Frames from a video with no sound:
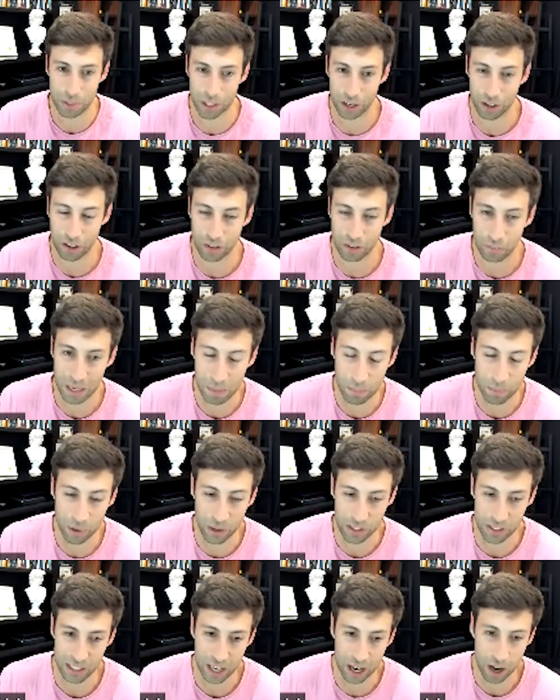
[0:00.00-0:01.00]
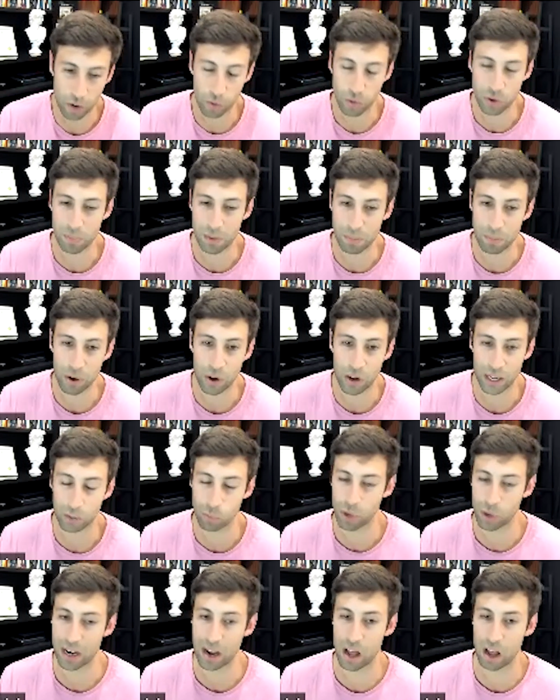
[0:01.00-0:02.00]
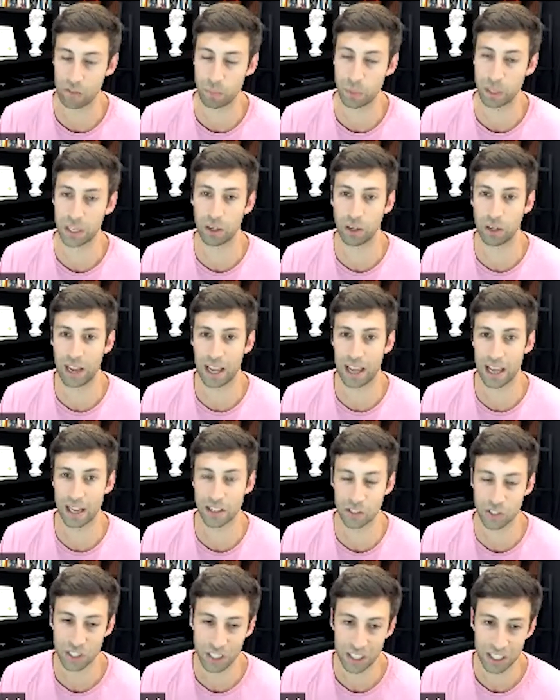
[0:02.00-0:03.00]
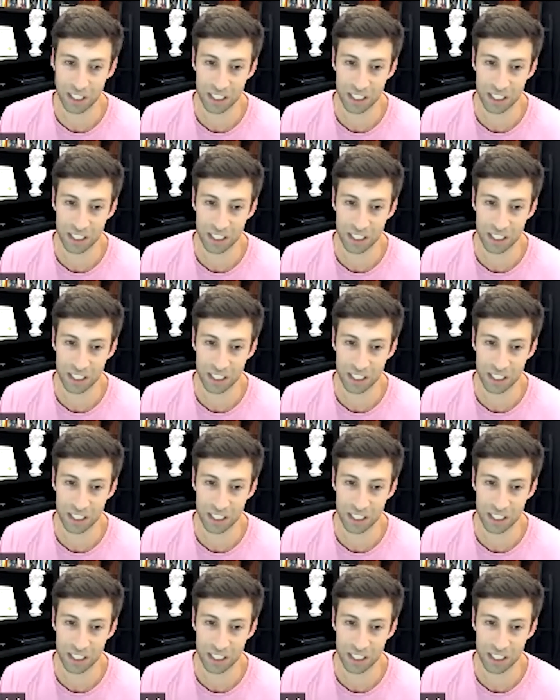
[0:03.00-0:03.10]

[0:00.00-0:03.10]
So me personally, I wouldn't be buying a $1.5 million house.